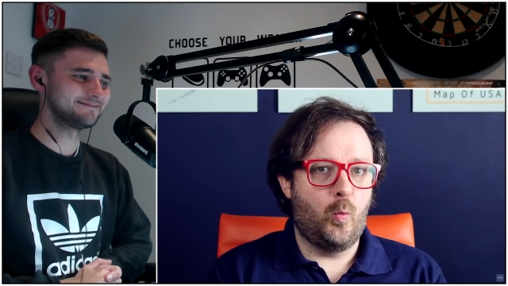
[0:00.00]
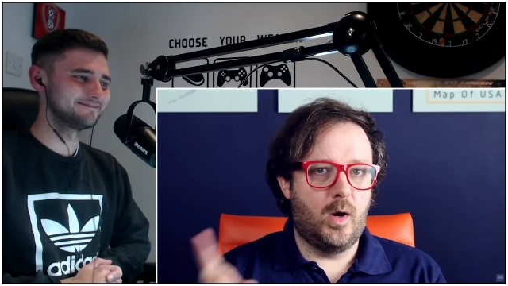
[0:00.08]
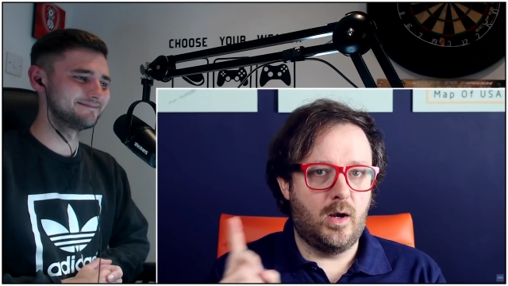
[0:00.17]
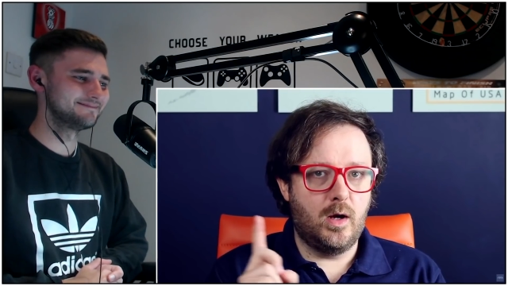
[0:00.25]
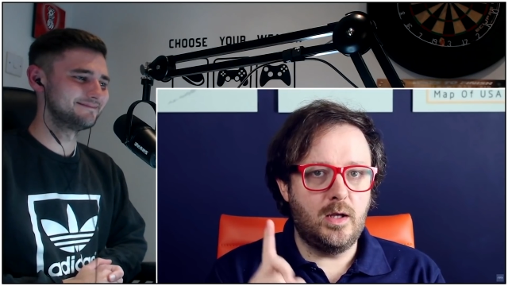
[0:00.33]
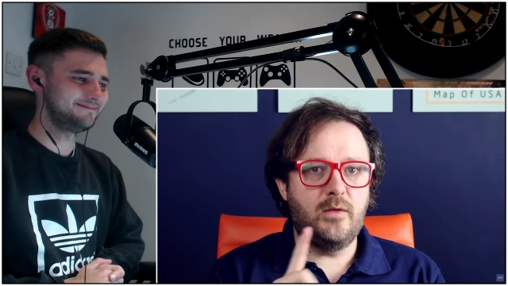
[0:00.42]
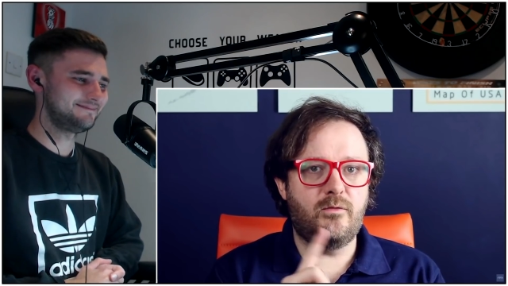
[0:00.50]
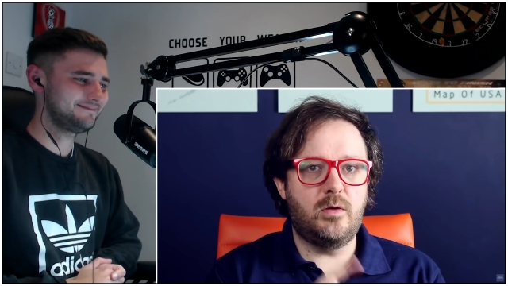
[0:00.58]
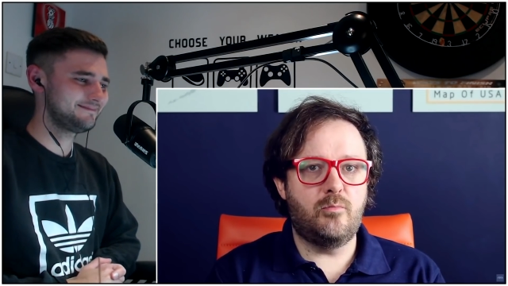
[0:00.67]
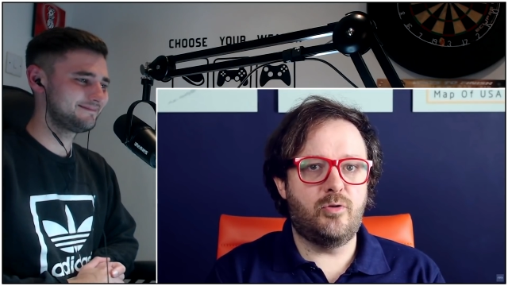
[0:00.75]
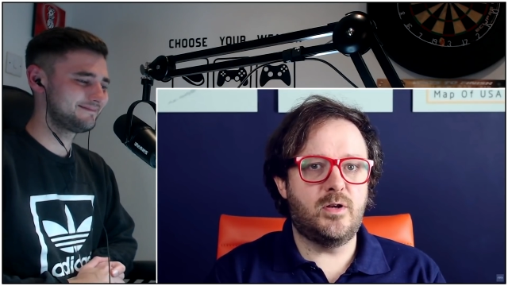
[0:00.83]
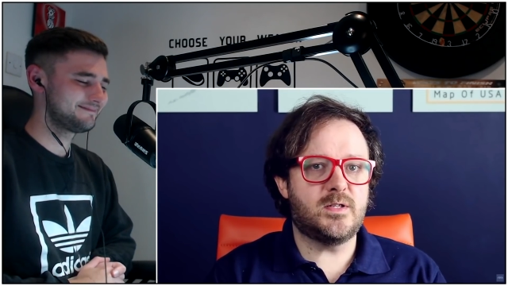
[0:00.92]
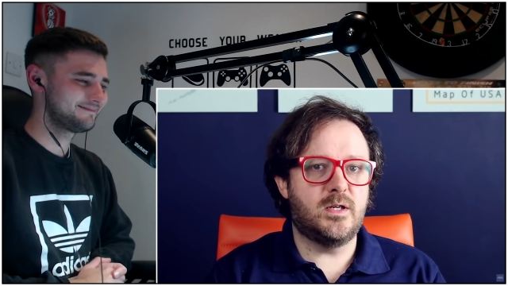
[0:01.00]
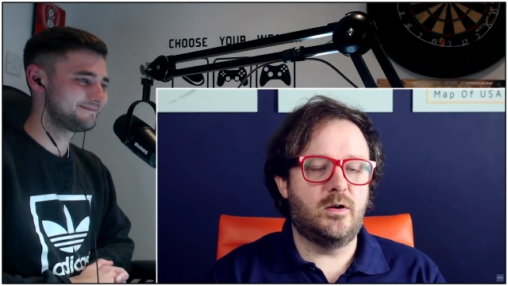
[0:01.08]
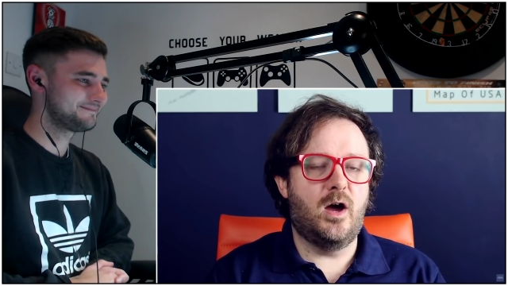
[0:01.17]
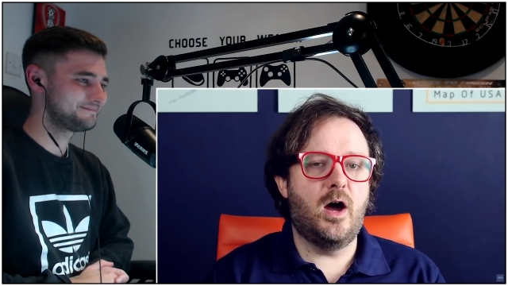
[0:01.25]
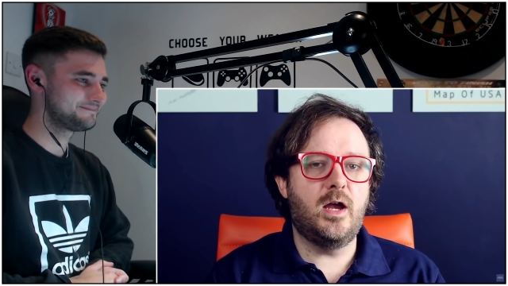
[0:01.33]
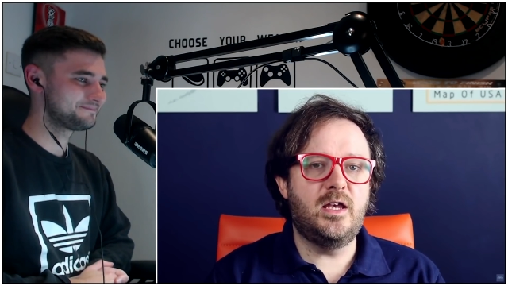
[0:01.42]
Speaker 1: When I lived in Britain,
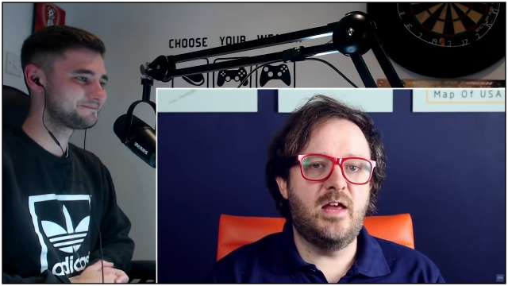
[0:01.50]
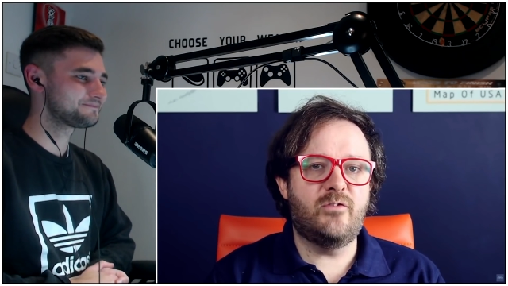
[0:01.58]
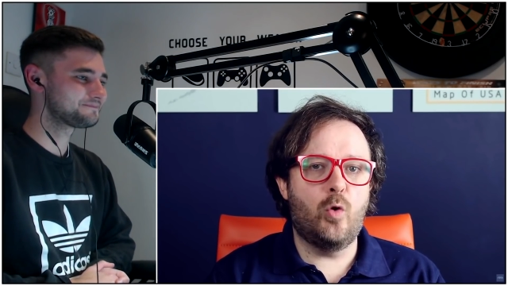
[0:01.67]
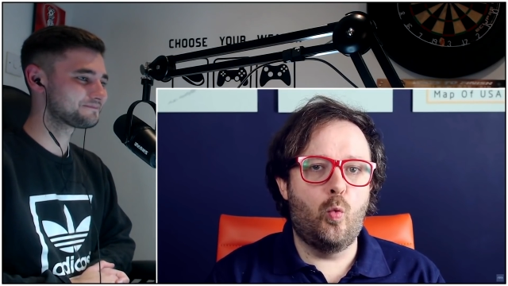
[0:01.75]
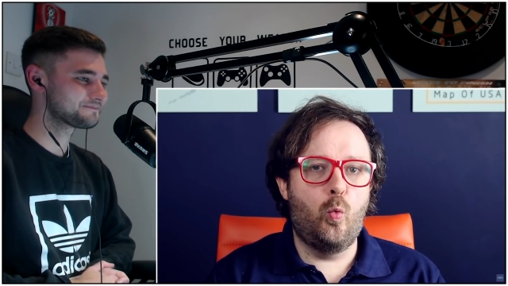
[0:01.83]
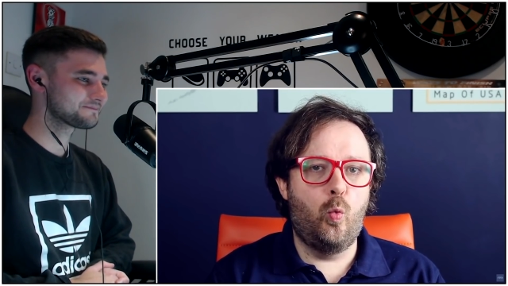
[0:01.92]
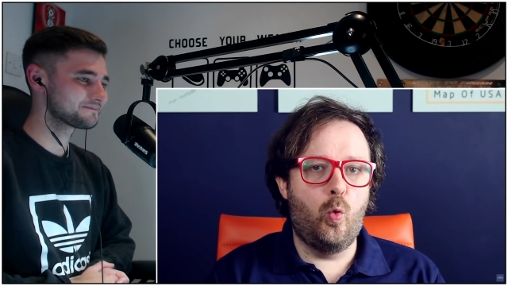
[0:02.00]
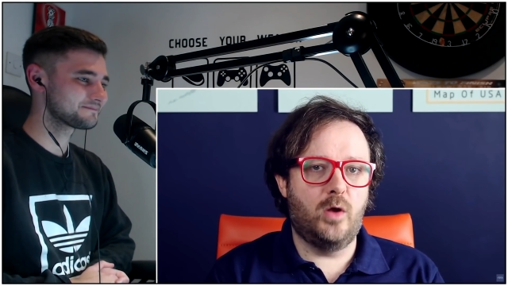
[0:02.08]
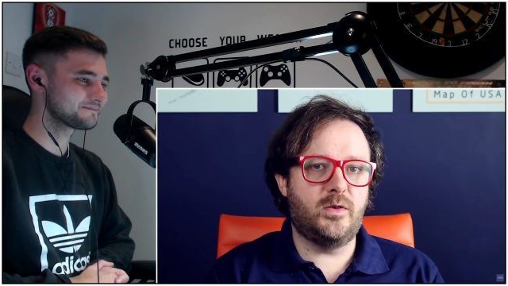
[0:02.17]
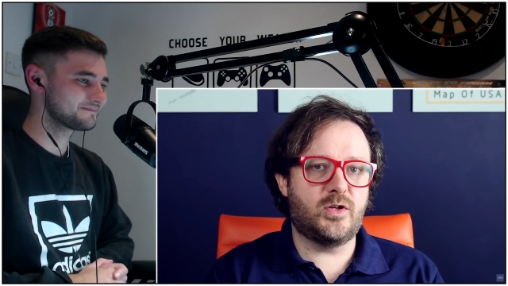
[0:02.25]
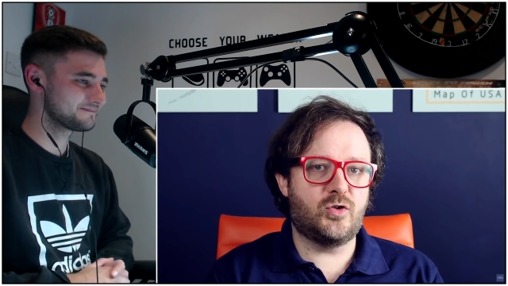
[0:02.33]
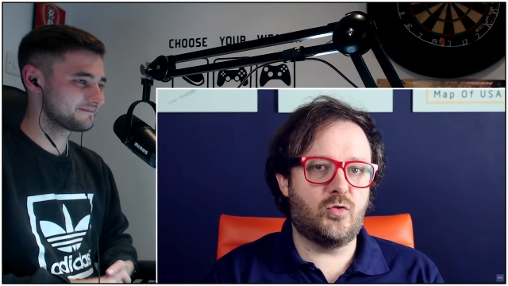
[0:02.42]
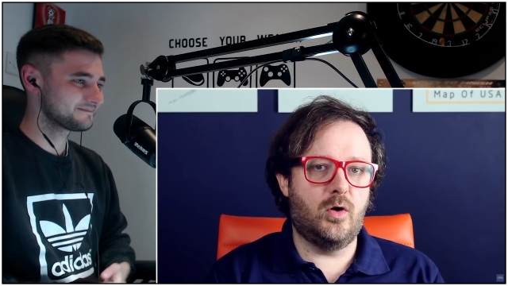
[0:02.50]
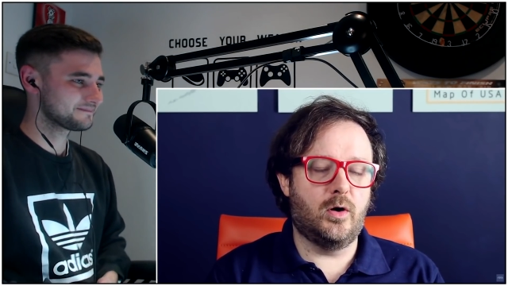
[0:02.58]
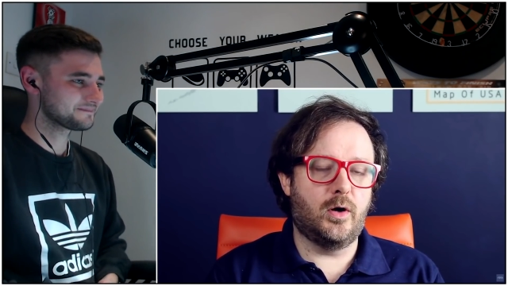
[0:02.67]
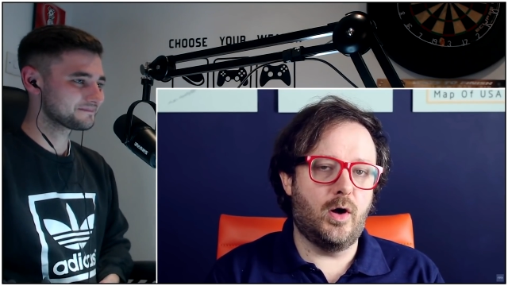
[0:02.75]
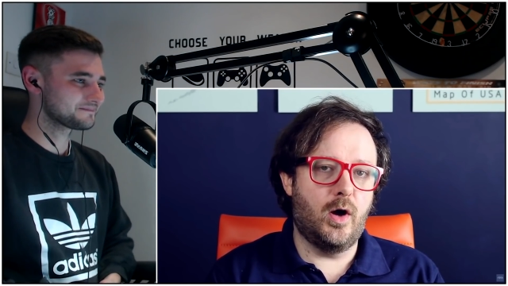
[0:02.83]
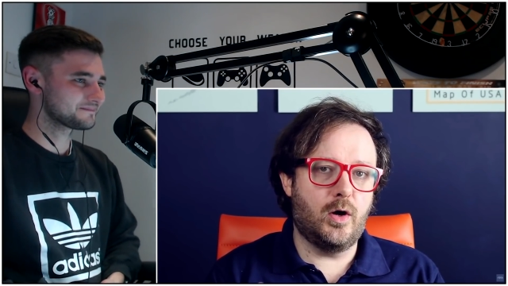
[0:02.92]
I never once
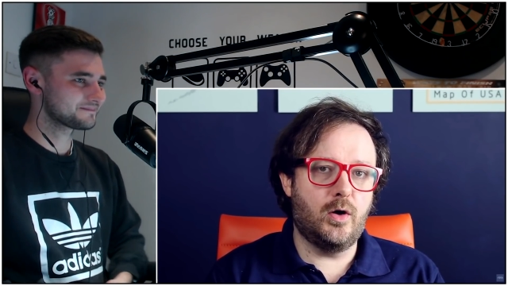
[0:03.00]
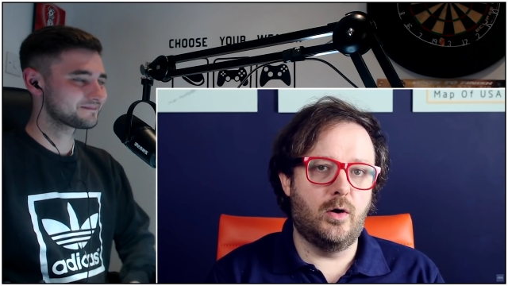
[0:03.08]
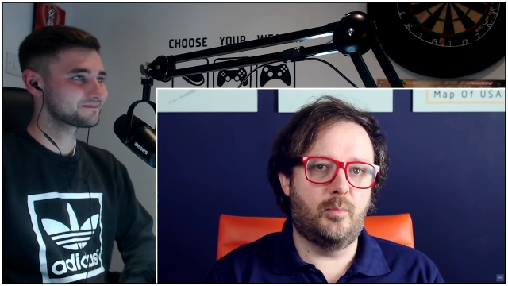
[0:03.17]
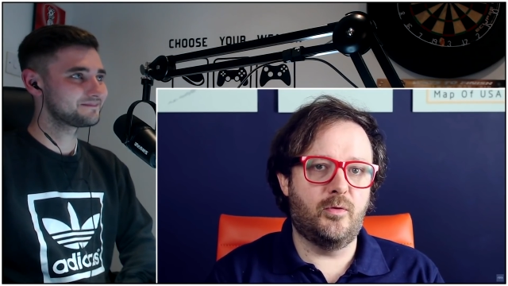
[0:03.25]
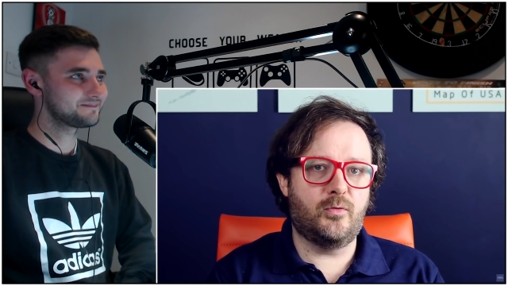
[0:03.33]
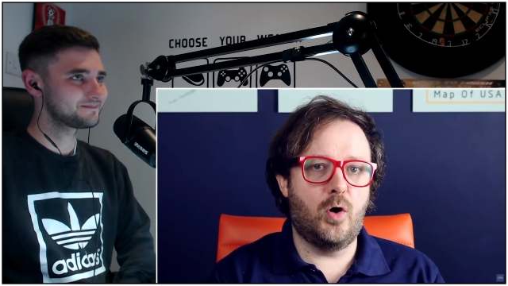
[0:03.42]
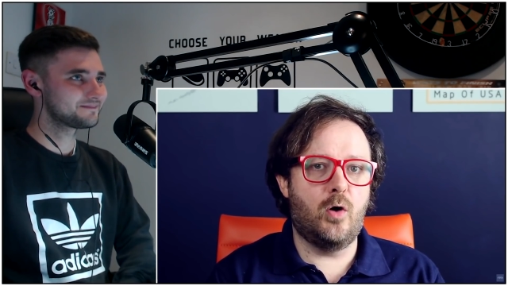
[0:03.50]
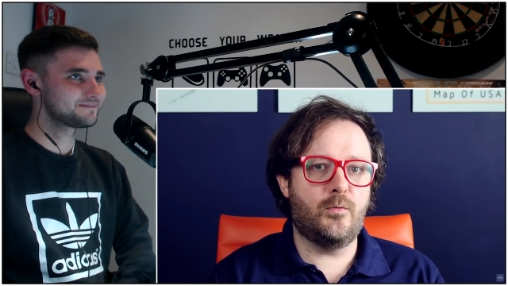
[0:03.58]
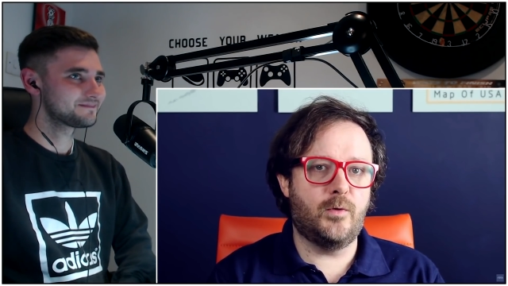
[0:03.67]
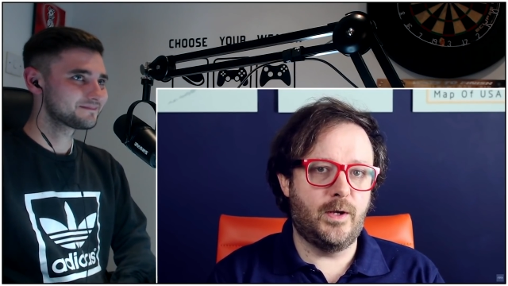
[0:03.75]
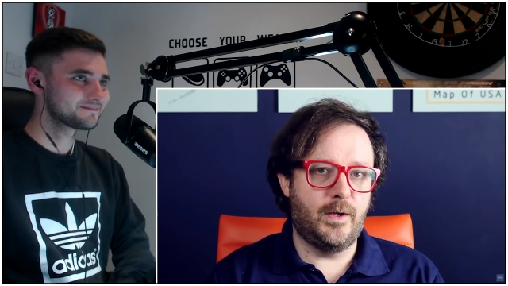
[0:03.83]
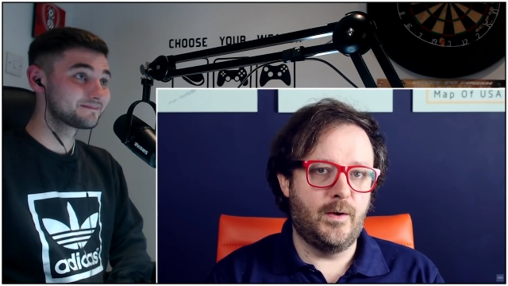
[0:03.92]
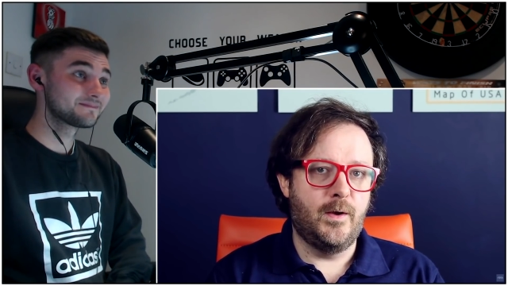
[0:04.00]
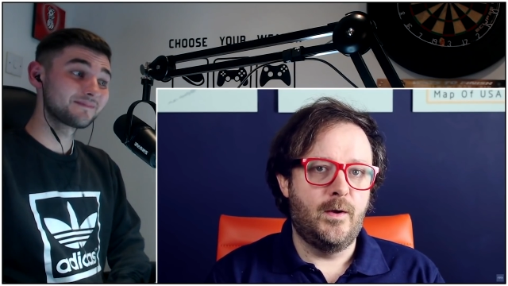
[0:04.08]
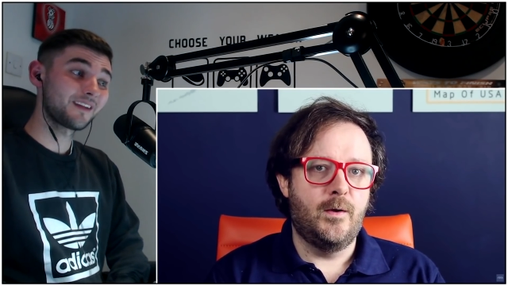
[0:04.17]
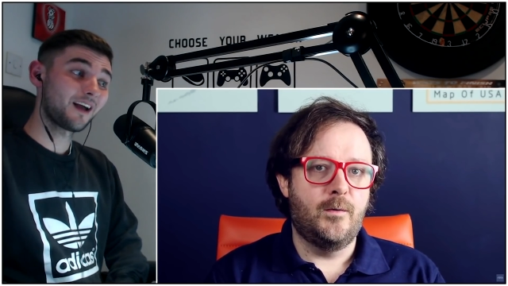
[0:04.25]
drank a cup of coffee.